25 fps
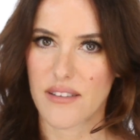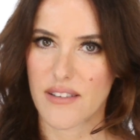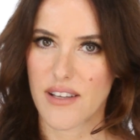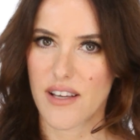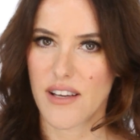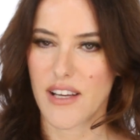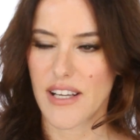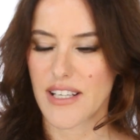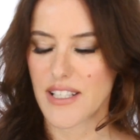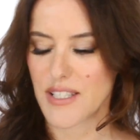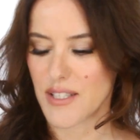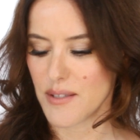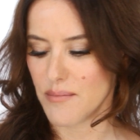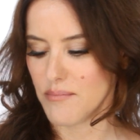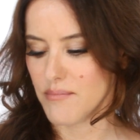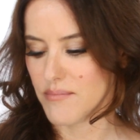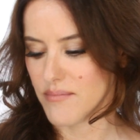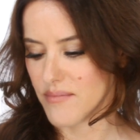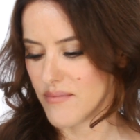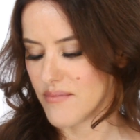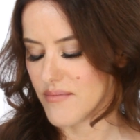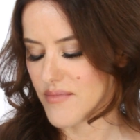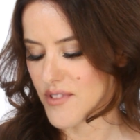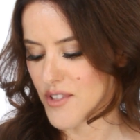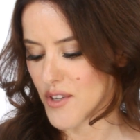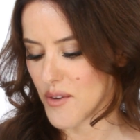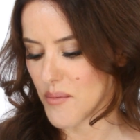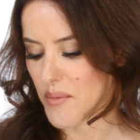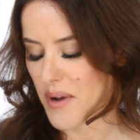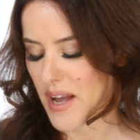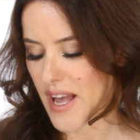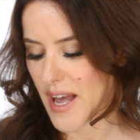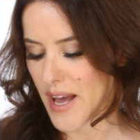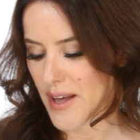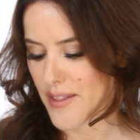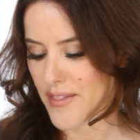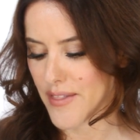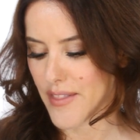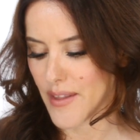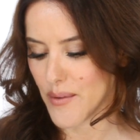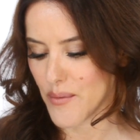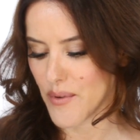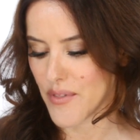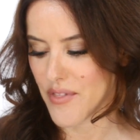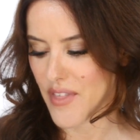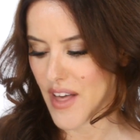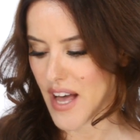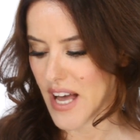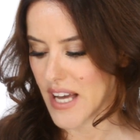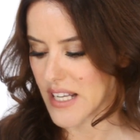I like to do my hair
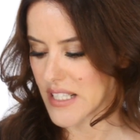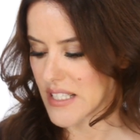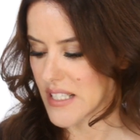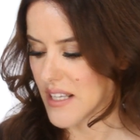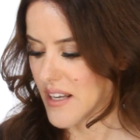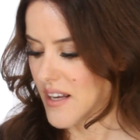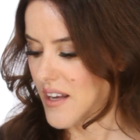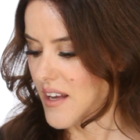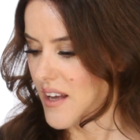with that.